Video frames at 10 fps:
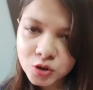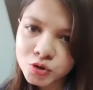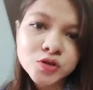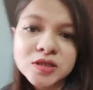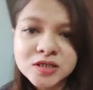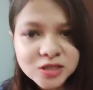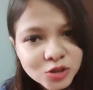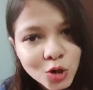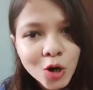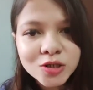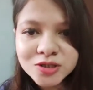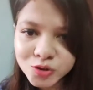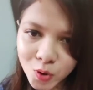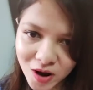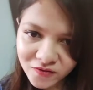So this is called
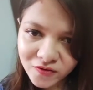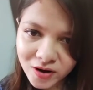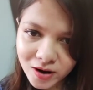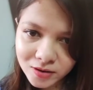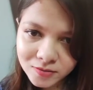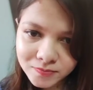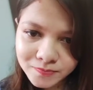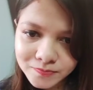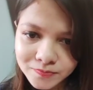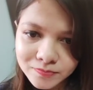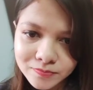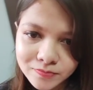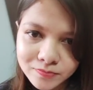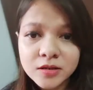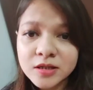zero
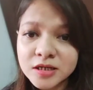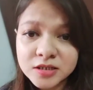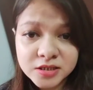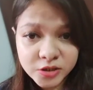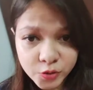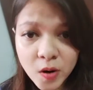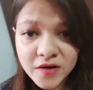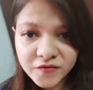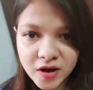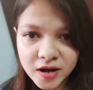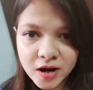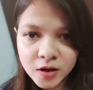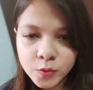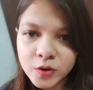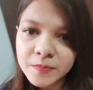FIR. The zero
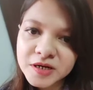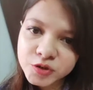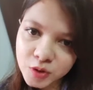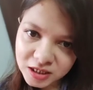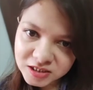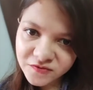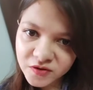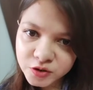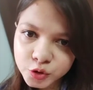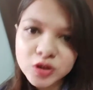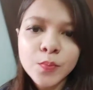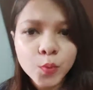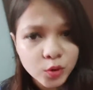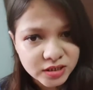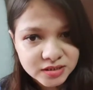FIR will be transferred to the
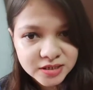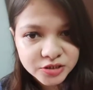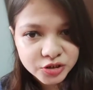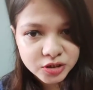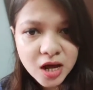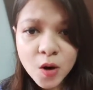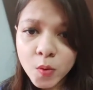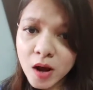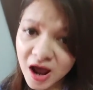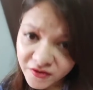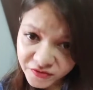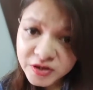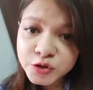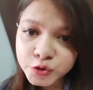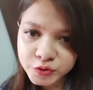police station
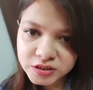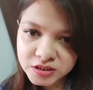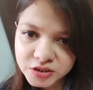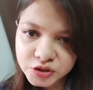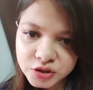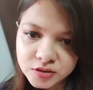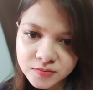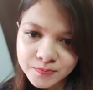having jurisdiction.